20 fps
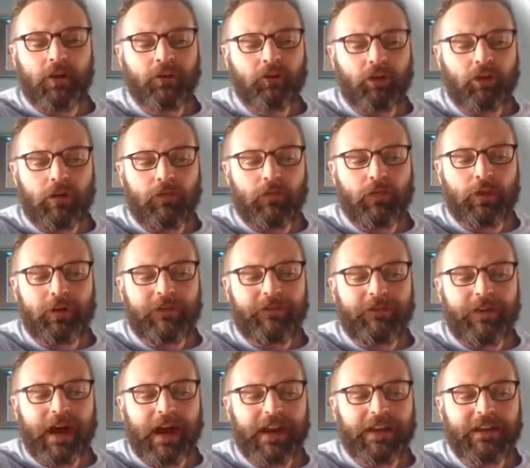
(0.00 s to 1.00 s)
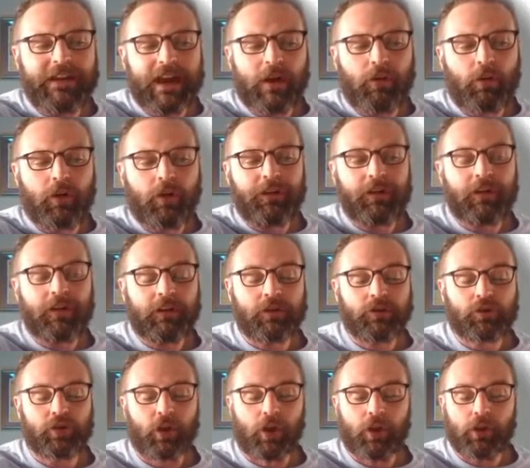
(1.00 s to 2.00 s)
software-defined networking
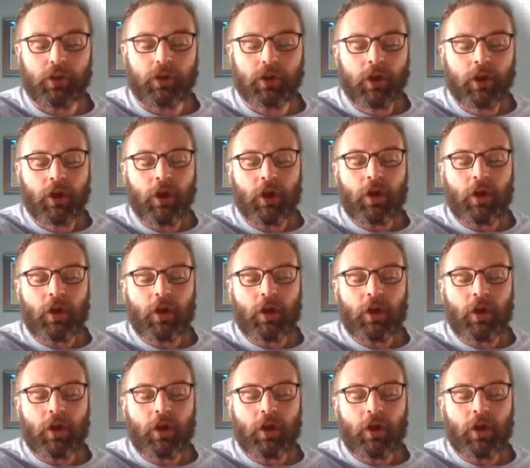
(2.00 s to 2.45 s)
controller,